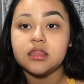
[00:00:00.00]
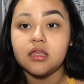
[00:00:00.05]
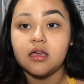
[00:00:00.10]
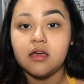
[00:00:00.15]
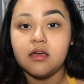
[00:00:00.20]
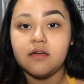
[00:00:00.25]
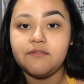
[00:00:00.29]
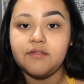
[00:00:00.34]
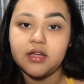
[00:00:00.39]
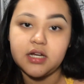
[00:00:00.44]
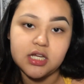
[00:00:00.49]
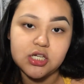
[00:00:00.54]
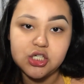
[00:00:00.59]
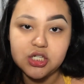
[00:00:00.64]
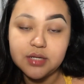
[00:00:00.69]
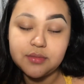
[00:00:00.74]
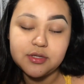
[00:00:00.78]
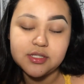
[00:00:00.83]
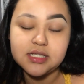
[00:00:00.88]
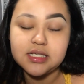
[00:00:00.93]
The
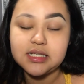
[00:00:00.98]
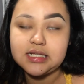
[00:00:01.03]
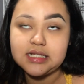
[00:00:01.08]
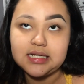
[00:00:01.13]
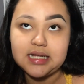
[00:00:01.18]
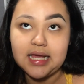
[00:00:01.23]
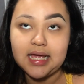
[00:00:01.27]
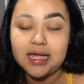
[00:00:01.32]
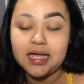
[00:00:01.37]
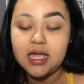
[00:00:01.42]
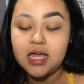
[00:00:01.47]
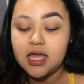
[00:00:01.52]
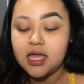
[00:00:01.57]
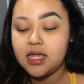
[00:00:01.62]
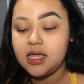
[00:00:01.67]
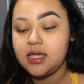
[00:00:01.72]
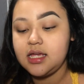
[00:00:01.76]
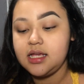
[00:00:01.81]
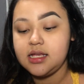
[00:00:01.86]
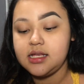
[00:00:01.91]
foundation I'm using today
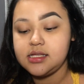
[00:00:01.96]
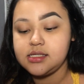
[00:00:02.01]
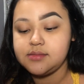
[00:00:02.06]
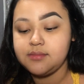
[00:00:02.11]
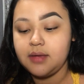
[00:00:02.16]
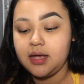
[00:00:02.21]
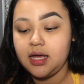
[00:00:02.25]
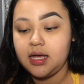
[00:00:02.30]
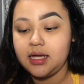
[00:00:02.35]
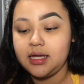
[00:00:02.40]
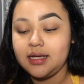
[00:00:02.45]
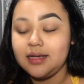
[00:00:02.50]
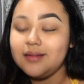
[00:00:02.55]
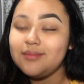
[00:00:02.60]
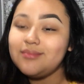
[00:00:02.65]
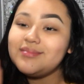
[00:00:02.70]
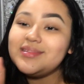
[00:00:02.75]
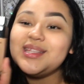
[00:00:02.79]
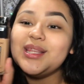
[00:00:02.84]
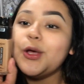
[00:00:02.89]
is my
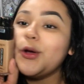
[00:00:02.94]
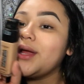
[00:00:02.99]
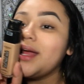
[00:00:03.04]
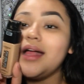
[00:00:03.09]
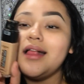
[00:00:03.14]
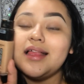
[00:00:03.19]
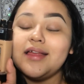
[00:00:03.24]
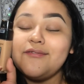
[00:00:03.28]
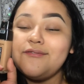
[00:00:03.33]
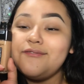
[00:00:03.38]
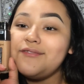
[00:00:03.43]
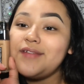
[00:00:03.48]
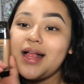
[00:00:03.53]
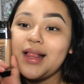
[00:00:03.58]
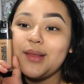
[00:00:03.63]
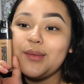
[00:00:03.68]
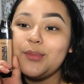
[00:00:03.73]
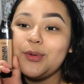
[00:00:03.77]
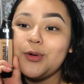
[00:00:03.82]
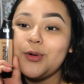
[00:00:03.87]
L'Oreal
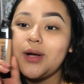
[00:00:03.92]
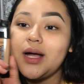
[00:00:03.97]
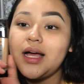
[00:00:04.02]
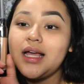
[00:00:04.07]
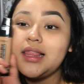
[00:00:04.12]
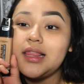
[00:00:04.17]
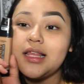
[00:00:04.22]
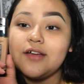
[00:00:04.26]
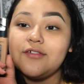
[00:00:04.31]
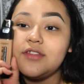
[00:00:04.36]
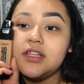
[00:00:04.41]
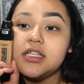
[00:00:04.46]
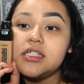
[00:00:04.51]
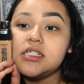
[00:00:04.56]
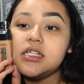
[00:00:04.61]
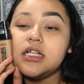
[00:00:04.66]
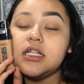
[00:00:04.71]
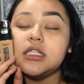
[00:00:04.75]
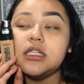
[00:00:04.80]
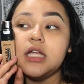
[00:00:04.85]
Infallible. I love this
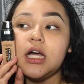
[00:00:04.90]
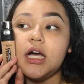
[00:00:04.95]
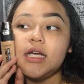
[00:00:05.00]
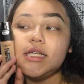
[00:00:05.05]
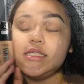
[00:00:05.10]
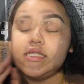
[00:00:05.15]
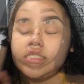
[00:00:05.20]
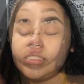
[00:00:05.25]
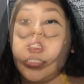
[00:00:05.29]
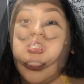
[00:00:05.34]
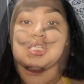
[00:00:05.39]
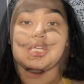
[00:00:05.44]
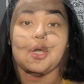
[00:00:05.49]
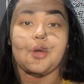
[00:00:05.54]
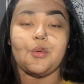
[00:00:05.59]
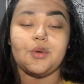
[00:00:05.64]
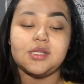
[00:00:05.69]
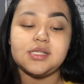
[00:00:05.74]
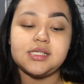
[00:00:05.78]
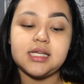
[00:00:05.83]
a lot. So
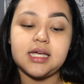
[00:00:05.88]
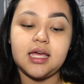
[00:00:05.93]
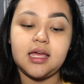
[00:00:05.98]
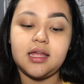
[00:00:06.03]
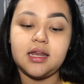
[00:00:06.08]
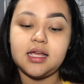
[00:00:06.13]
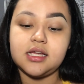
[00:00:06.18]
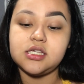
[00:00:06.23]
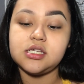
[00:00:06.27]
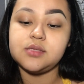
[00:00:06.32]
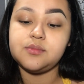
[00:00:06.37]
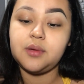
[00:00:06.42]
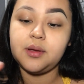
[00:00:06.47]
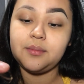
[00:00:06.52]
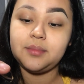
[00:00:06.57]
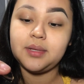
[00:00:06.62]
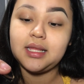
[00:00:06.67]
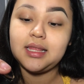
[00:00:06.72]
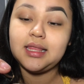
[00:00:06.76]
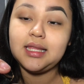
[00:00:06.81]
once again, I just
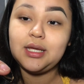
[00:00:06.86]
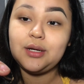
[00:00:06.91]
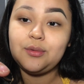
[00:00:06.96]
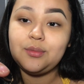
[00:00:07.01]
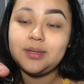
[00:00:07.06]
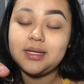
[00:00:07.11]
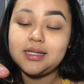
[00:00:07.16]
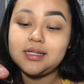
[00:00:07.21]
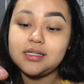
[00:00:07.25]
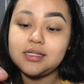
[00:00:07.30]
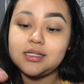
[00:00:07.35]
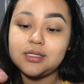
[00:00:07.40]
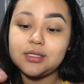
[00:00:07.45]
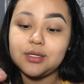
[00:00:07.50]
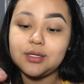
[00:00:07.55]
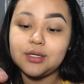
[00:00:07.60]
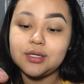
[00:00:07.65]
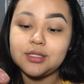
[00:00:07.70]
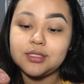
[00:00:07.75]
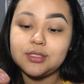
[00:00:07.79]
pump a little bit
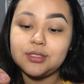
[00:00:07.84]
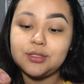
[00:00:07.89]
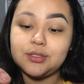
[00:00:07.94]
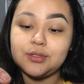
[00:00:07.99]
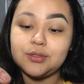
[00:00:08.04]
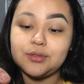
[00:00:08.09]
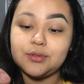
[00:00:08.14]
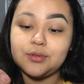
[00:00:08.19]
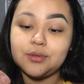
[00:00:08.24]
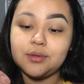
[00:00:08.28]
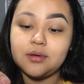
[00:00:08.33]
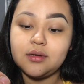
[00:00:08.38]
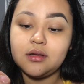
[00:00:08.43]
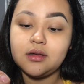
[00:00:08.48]
onto,